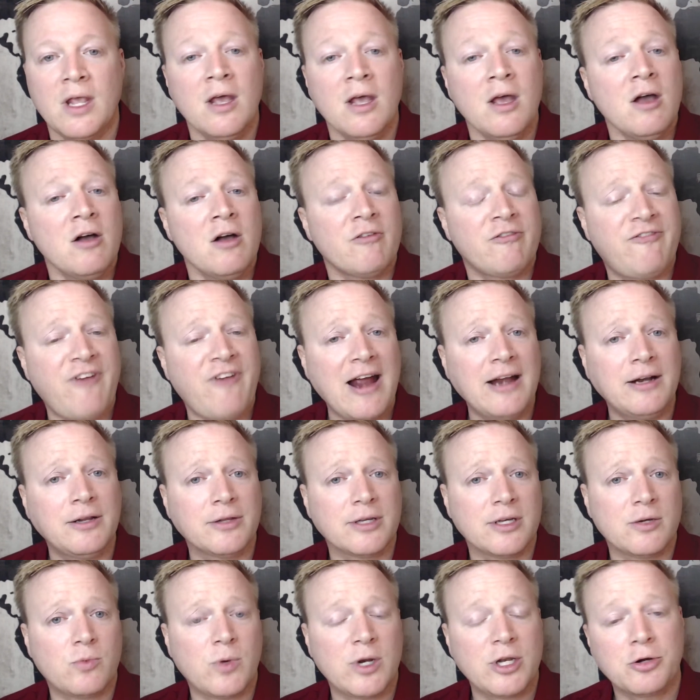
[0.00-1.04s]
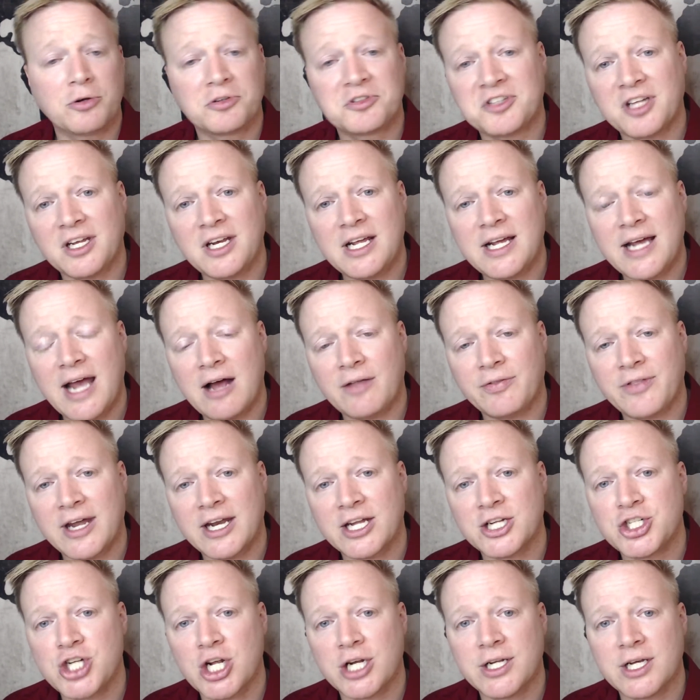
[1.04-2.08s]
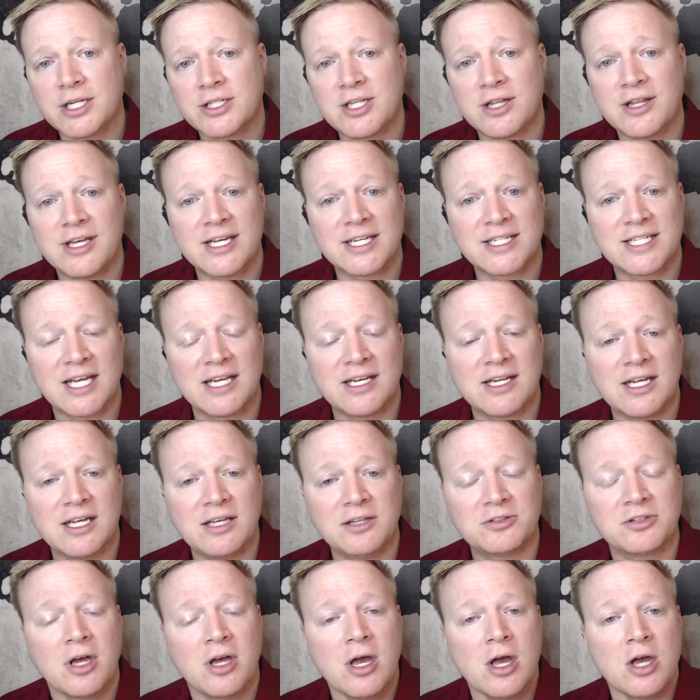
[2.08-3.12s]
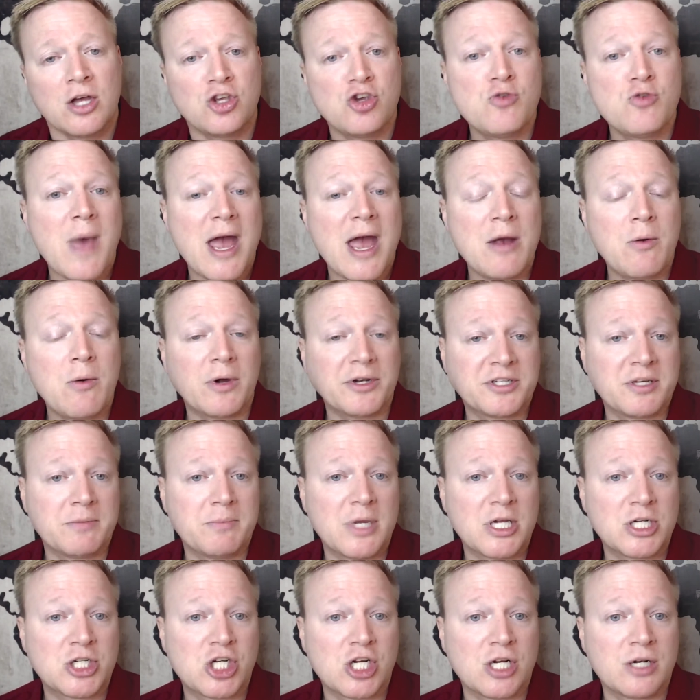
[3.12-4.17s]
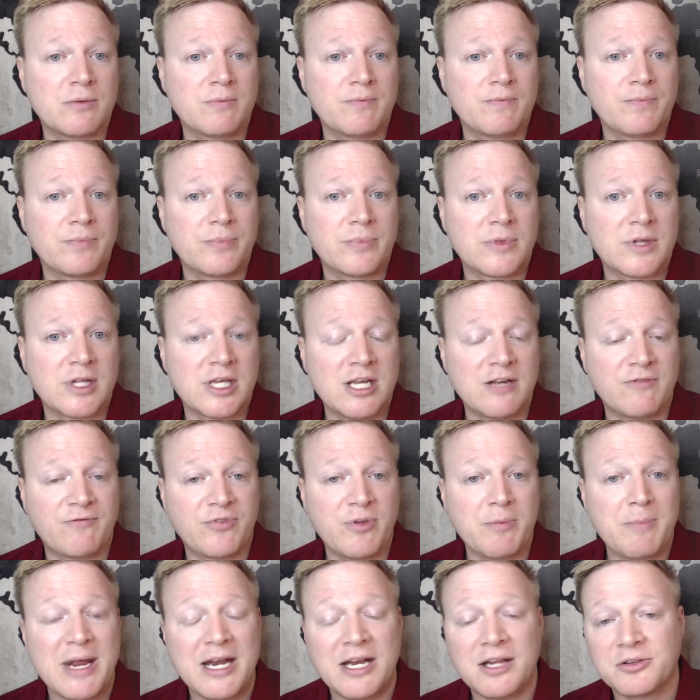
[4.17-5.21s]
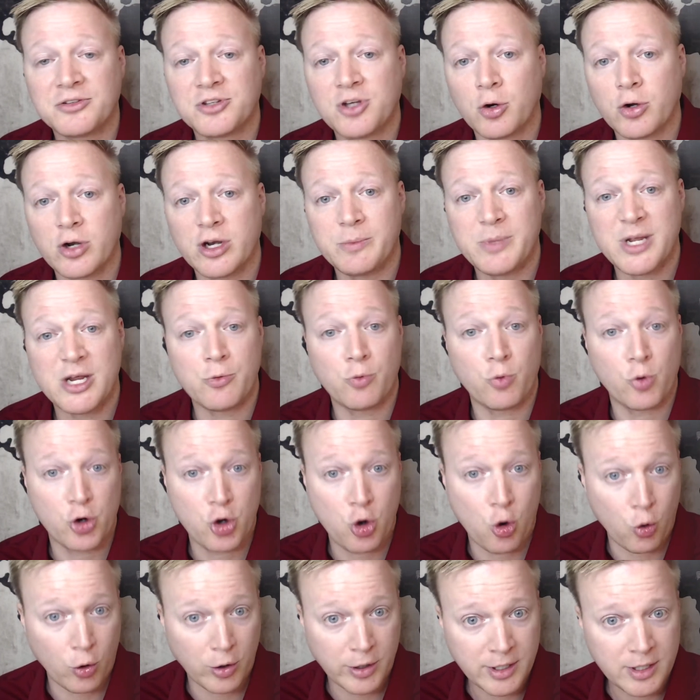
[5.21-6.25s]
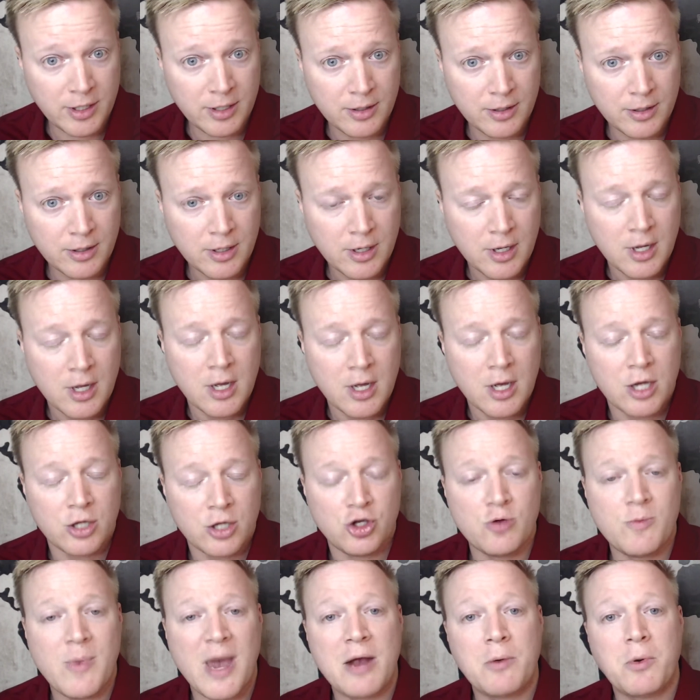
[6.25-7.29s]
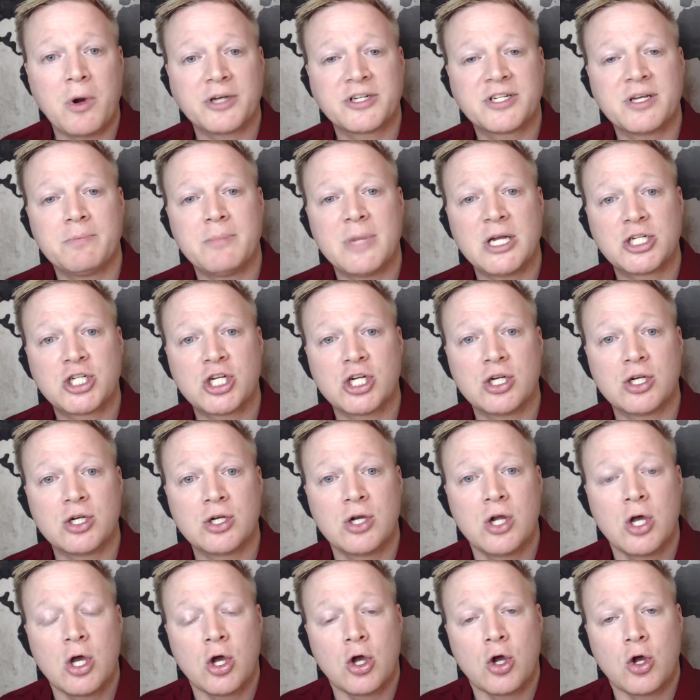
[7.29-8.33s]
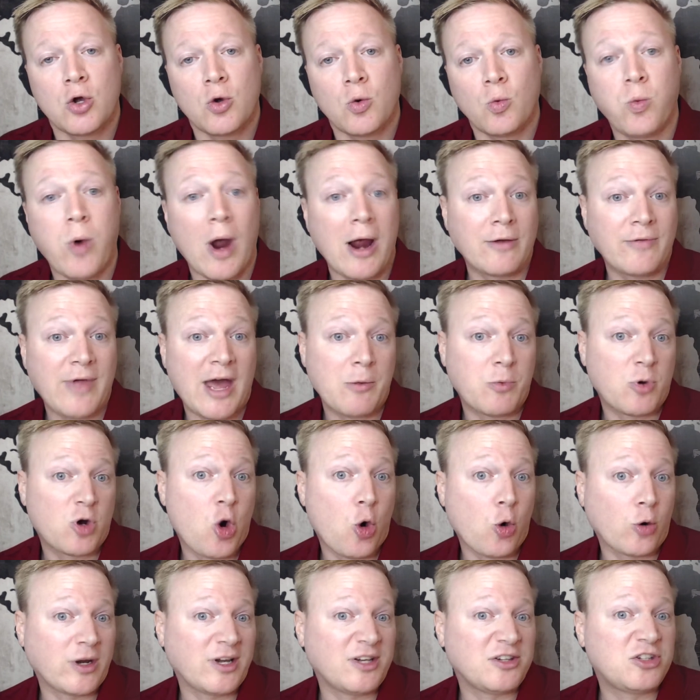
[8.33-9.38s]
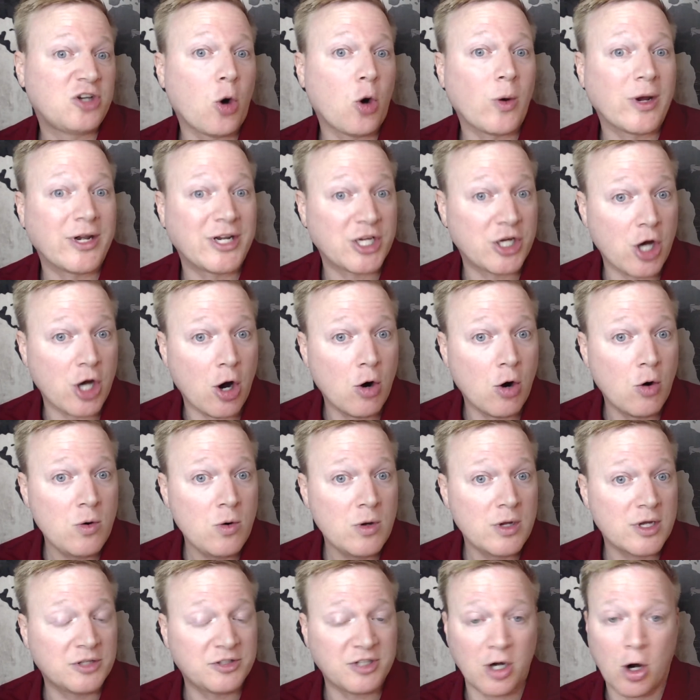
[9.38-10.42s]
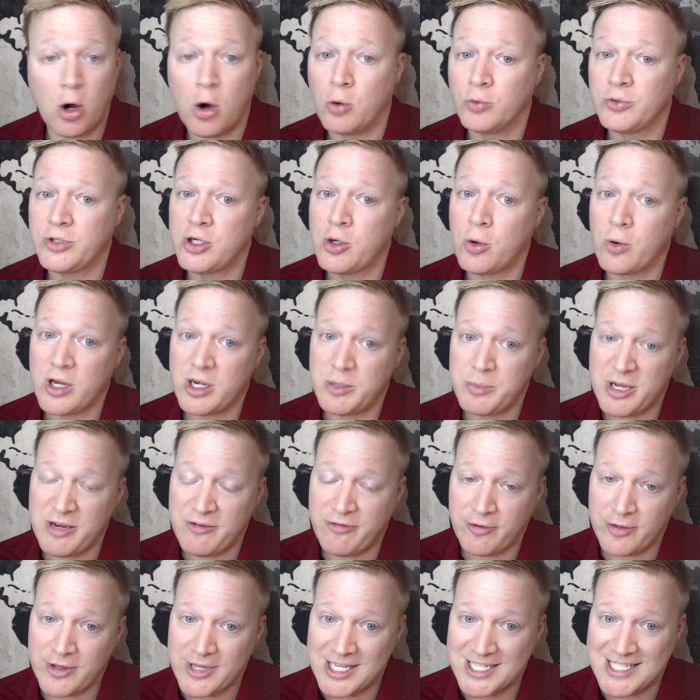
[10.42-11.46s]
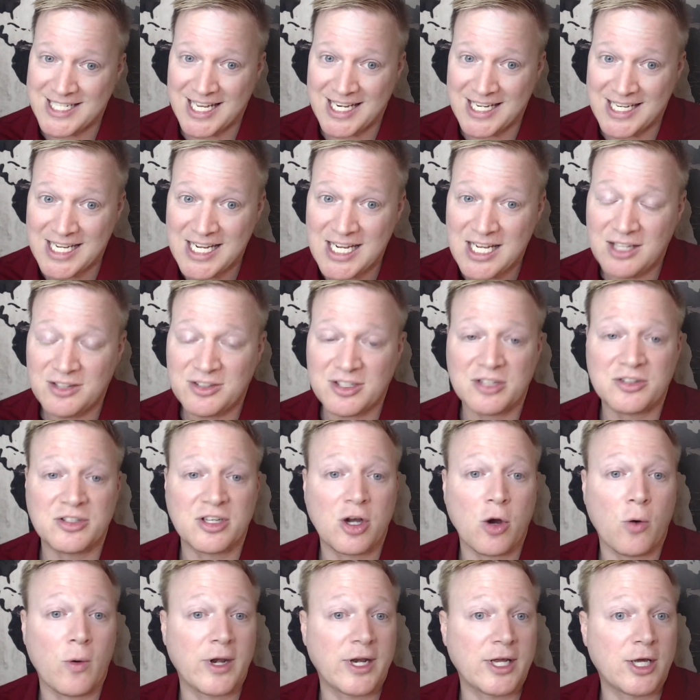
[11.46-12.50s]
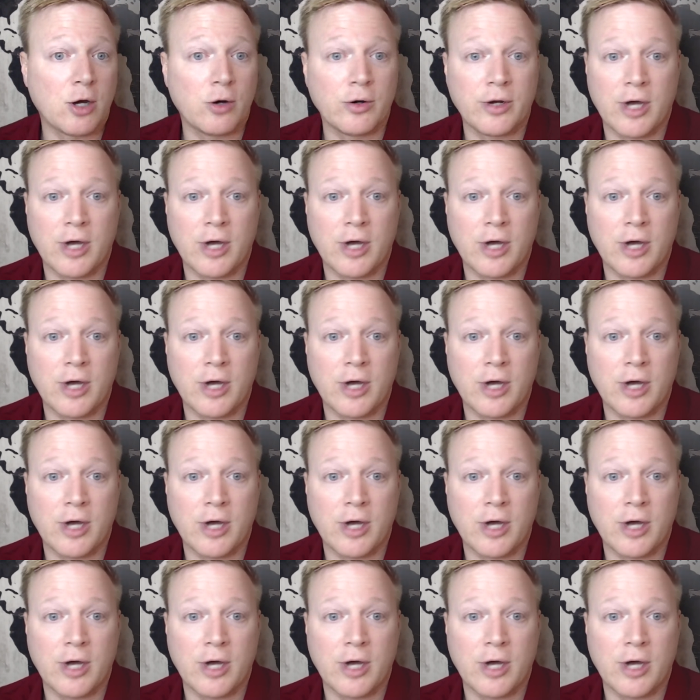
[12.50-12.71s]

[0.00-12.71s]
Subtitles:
Finally, when you're sending out that agenda to the attendees, you may want to mention if the meeting is going to be recorded. You may want to mention where that recording is going to go. Is it only going to be for the attendees? Is it going to go to